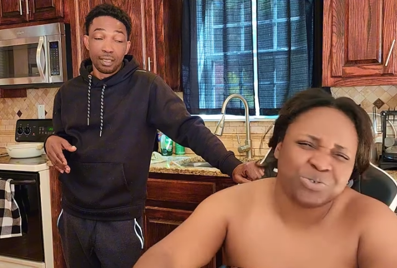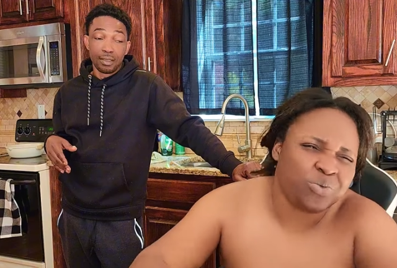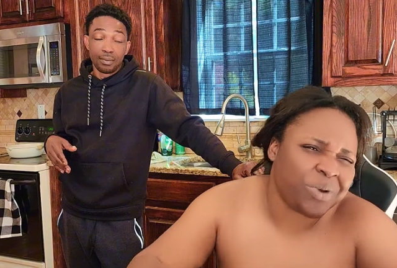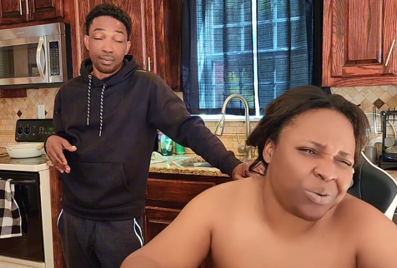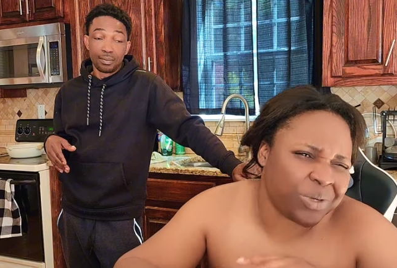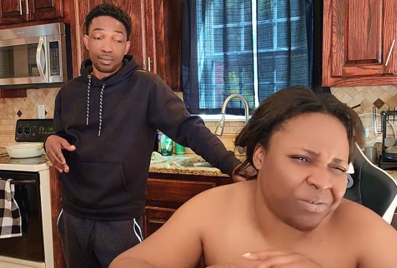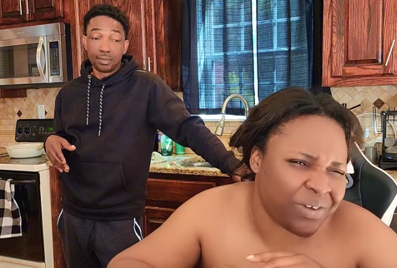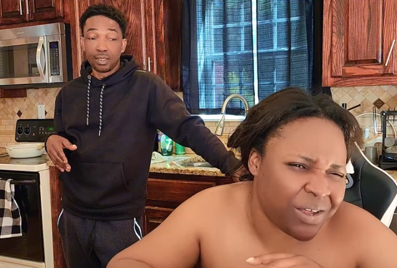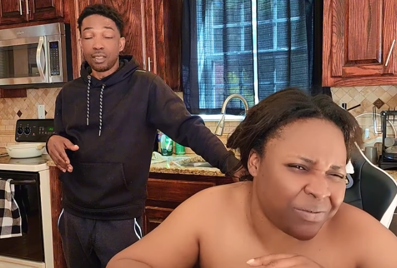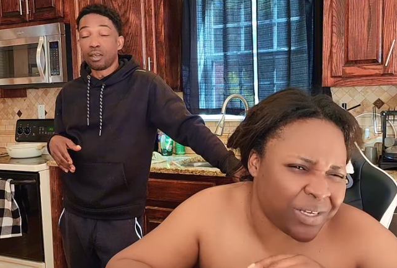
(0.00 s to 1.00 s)
Speaker 1: a woman would have
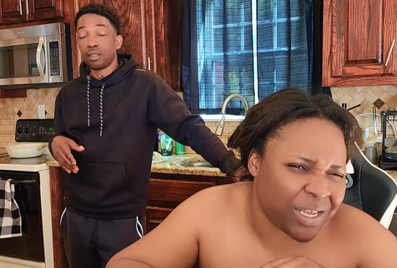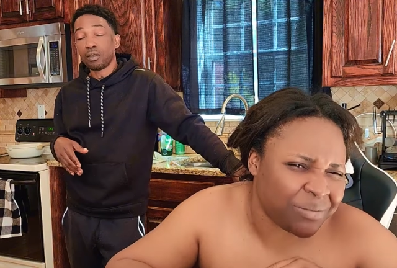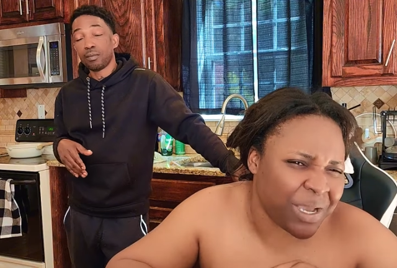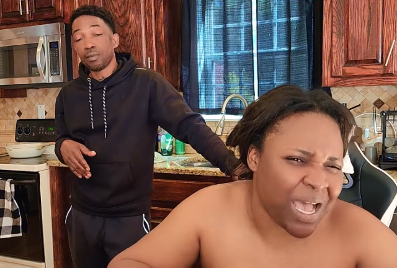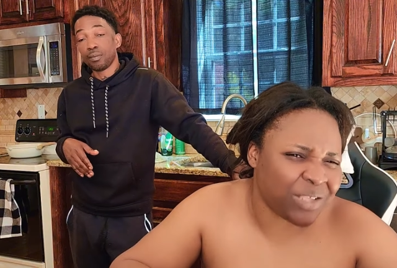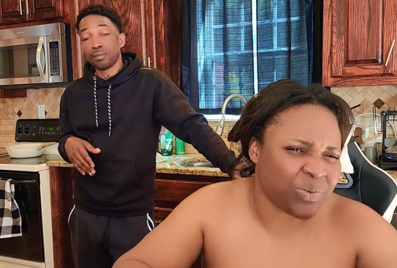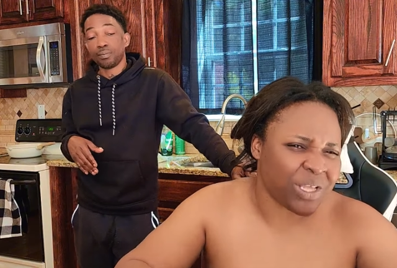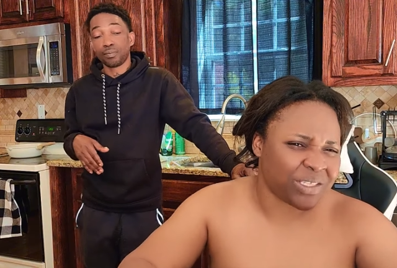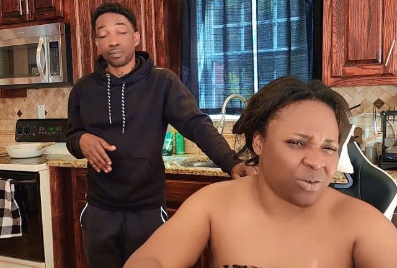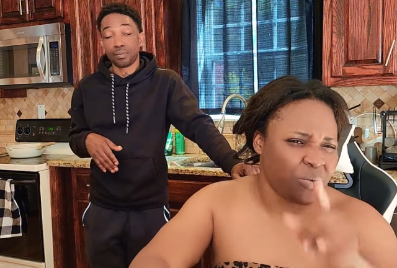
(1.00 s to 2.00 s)
found yeah. that. Because
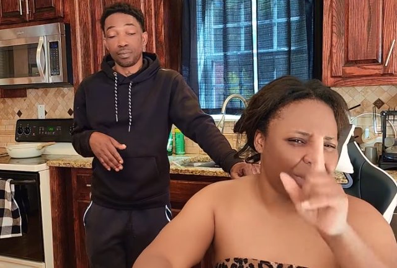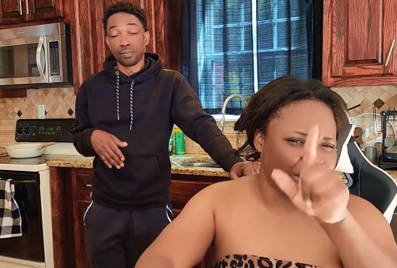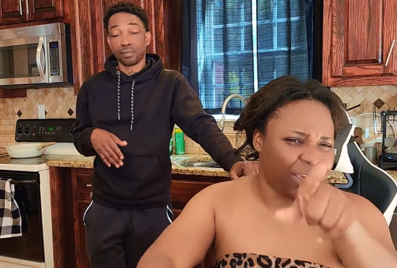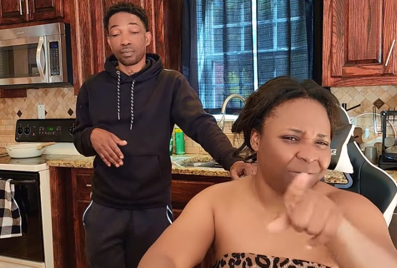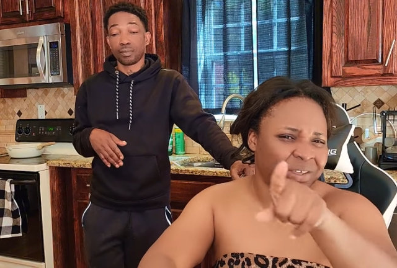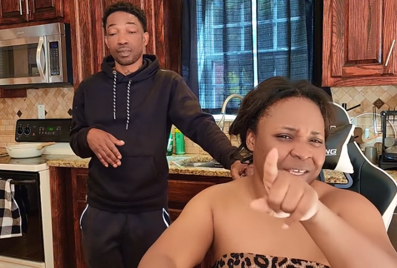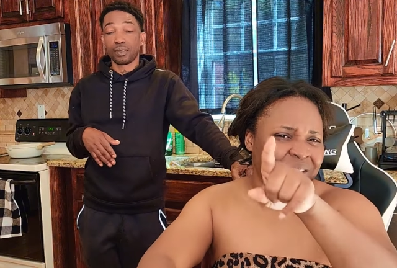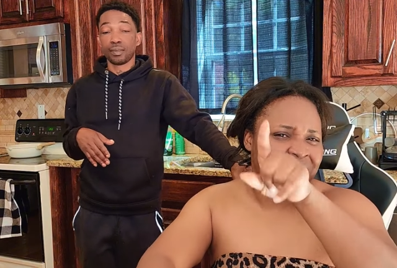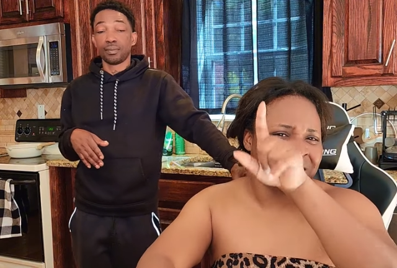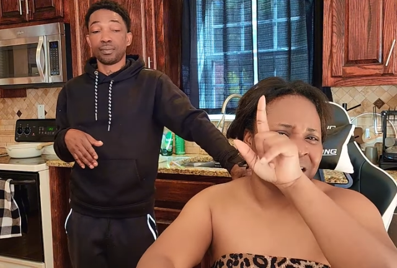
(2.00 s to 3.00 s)
once a woman have it,
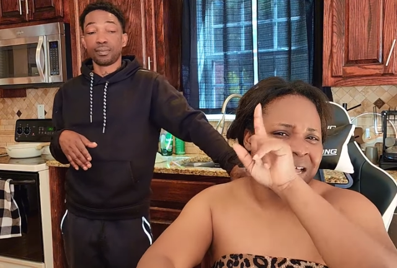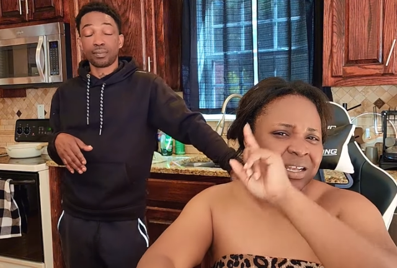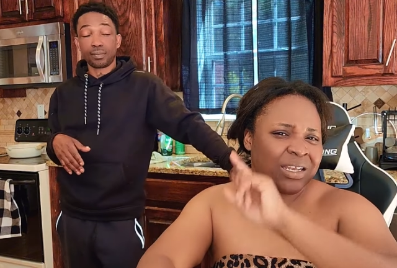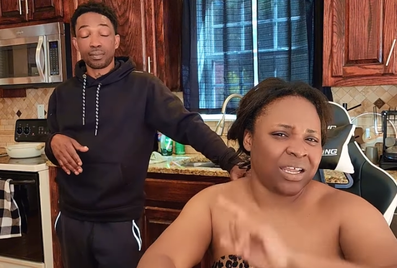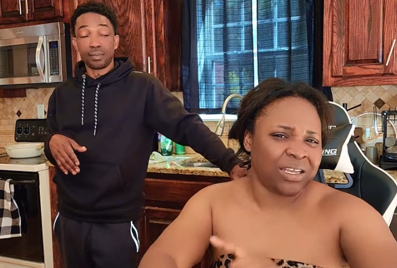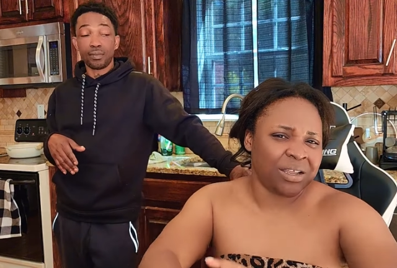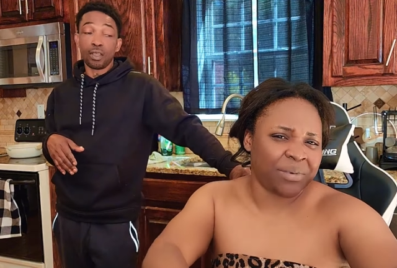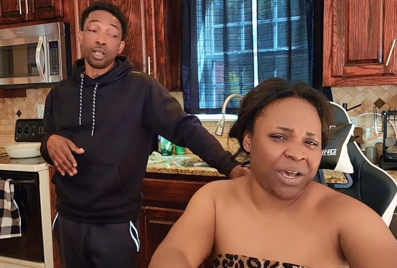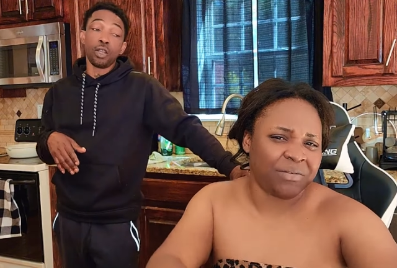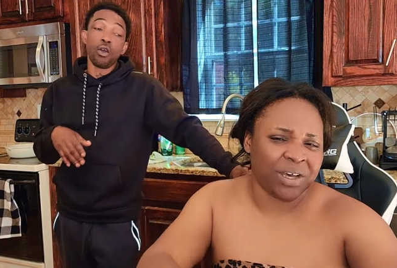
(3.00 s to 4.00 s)
and the
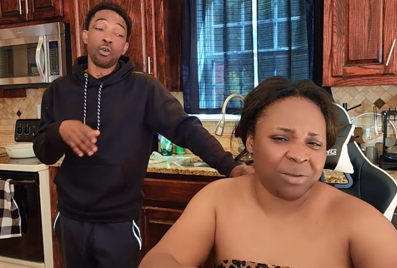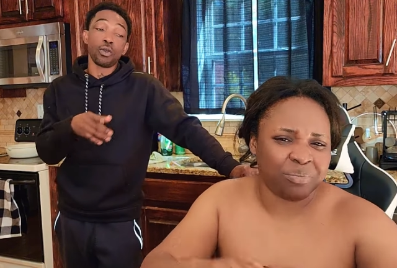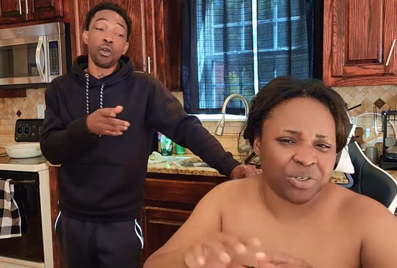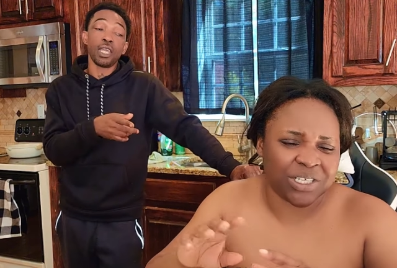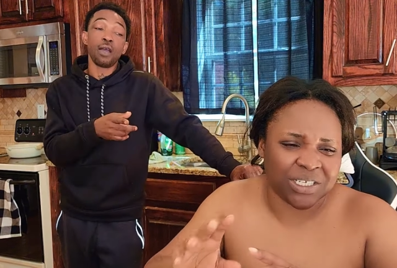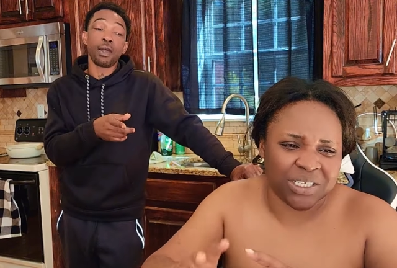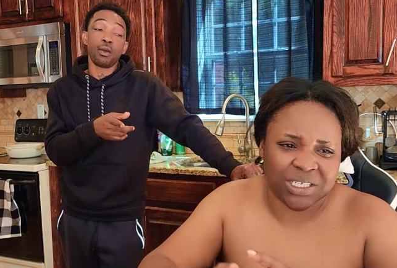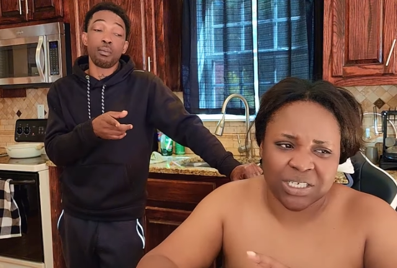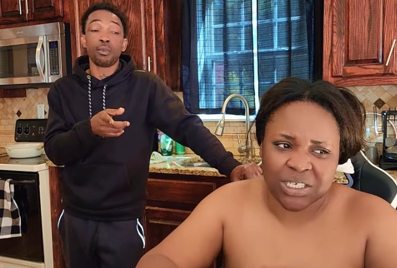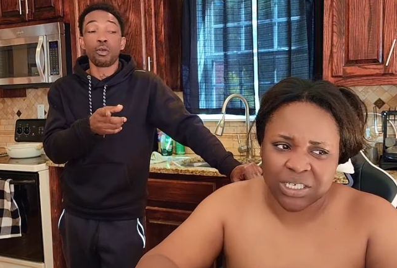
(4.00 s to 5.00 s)
man have No, no, yeah,
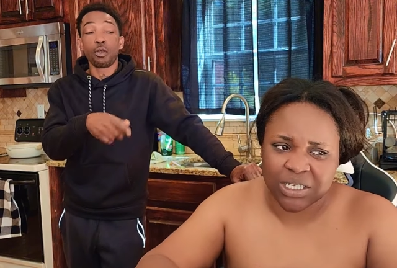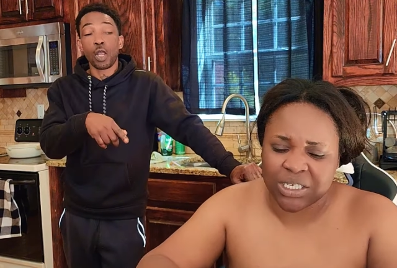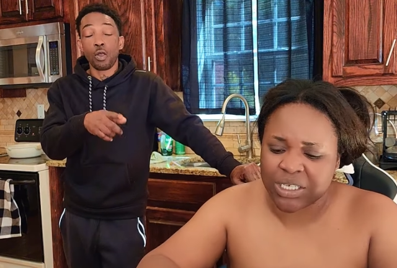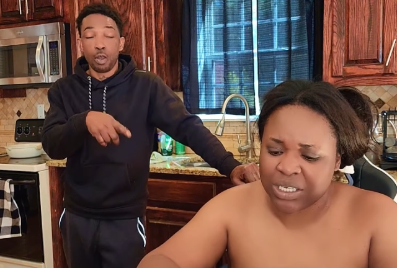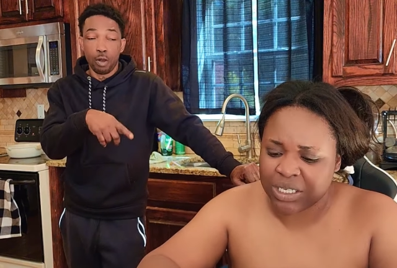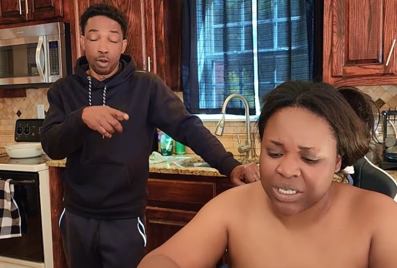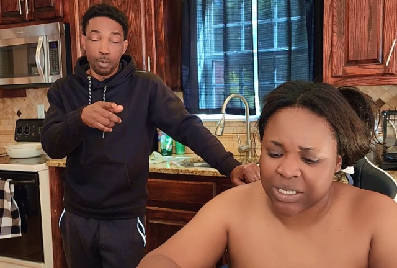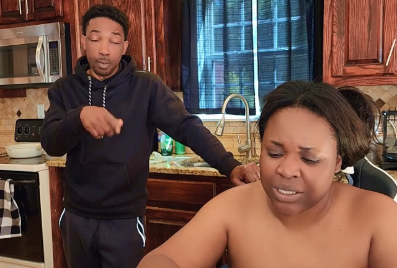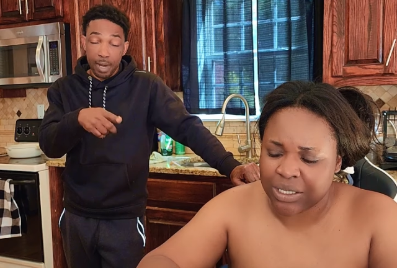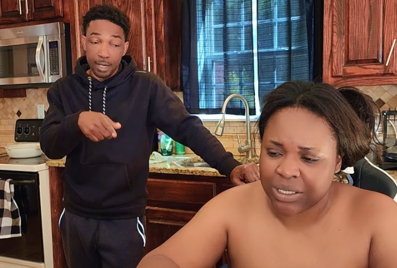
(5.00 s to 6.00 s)
Speaker 2: one
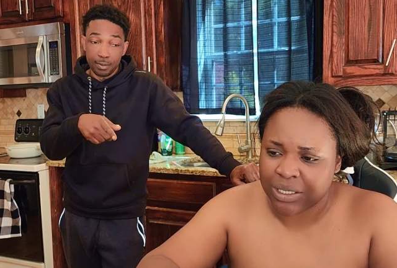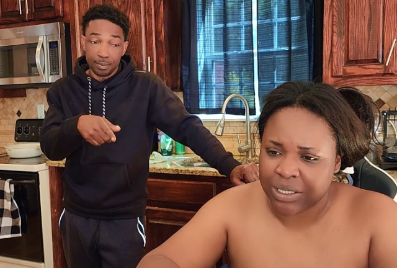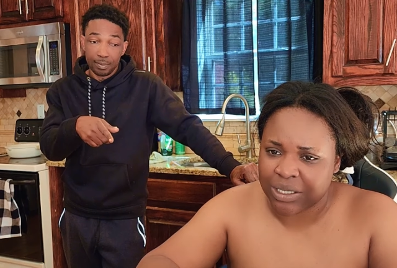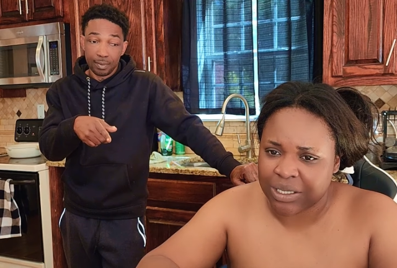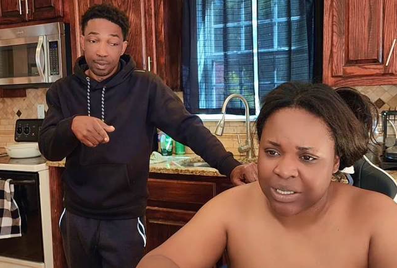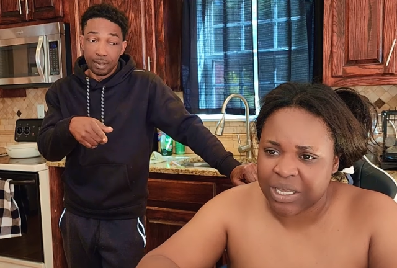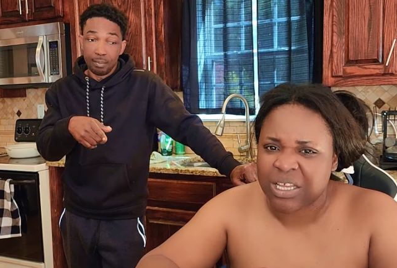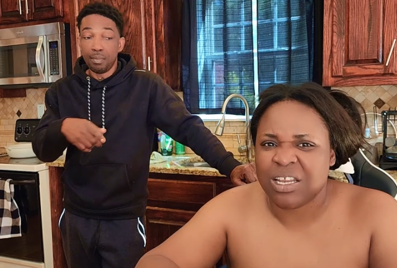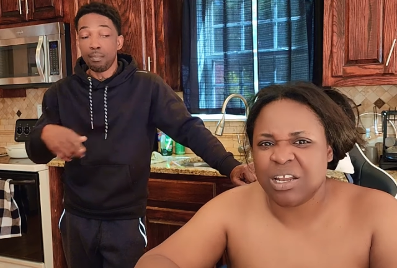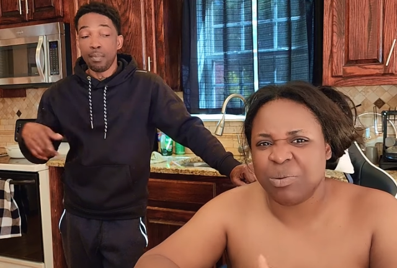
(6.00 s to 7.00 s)
remember, you know.
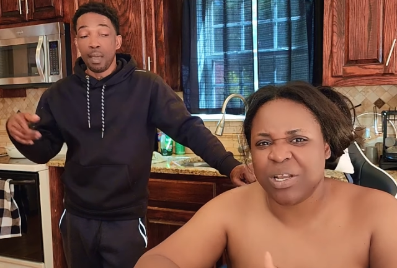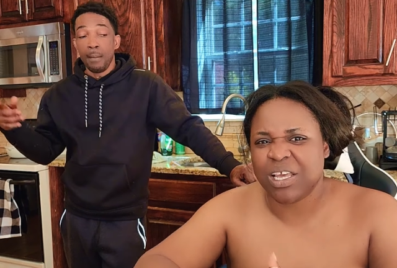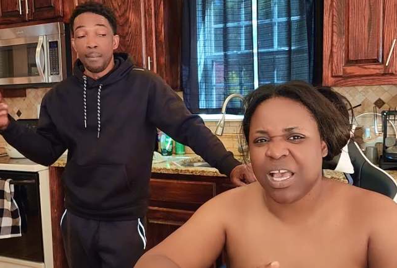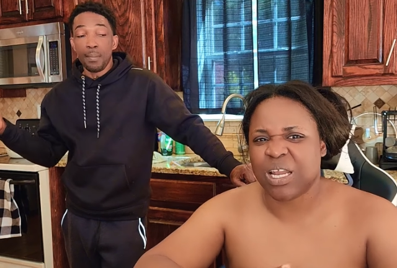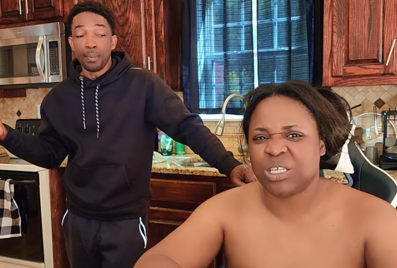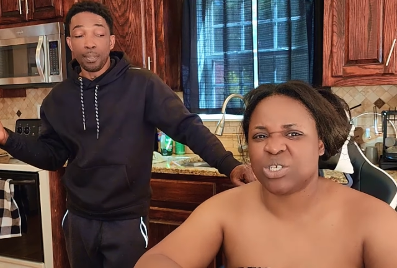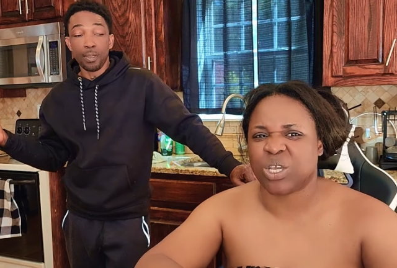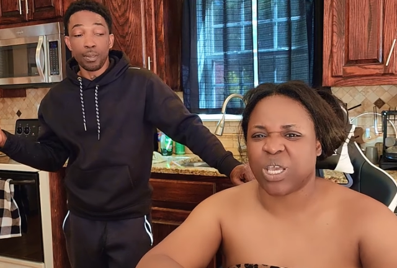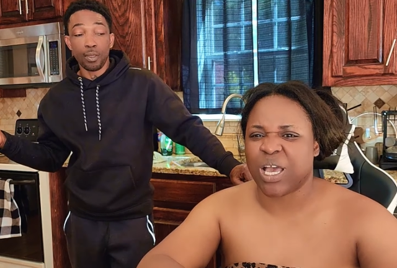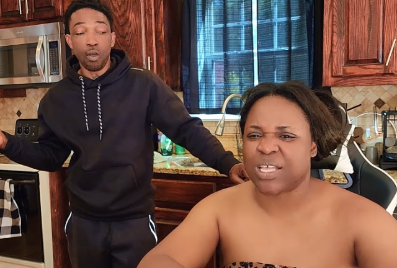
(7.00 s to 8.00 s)
Mm. They don't want the kind of
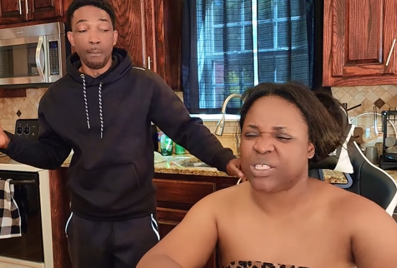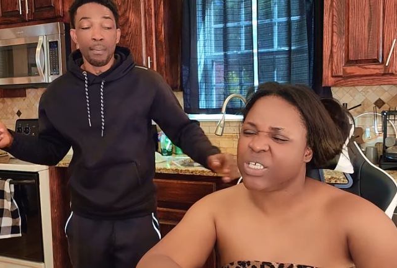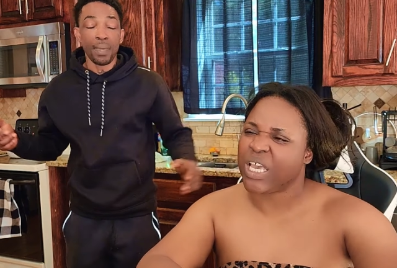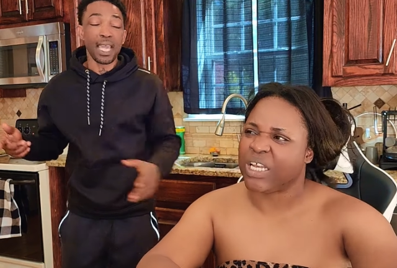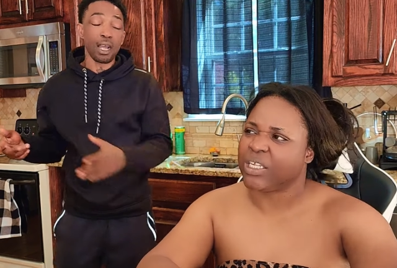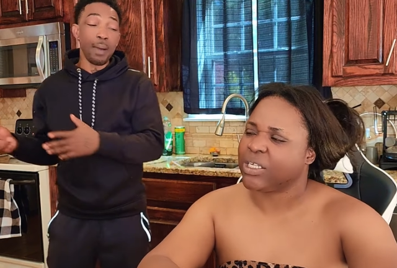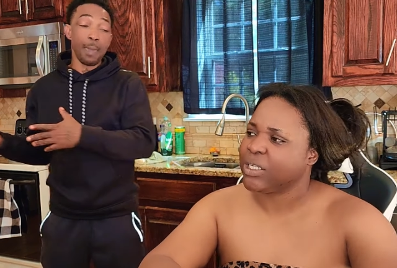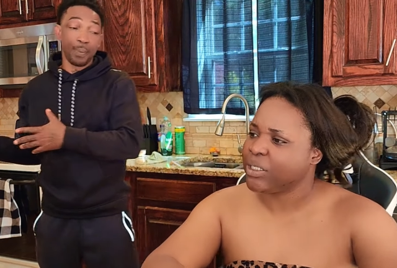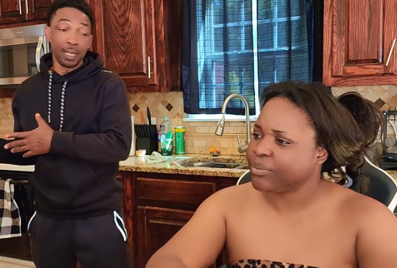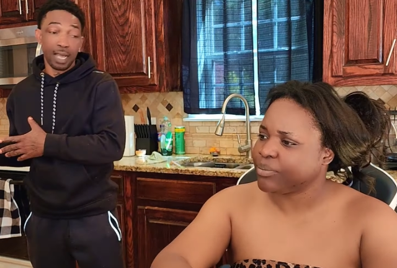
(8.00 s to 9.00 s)
chicken. No, you can go buy
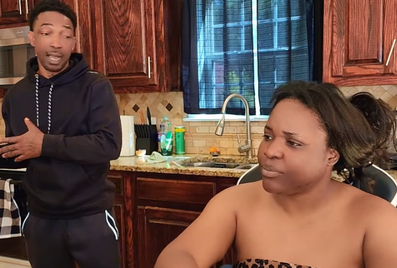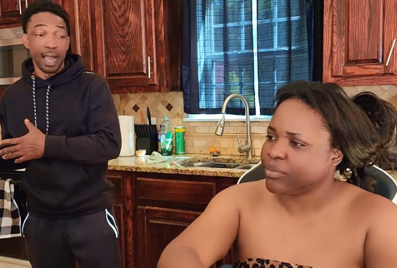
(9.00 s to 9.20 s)
a pill.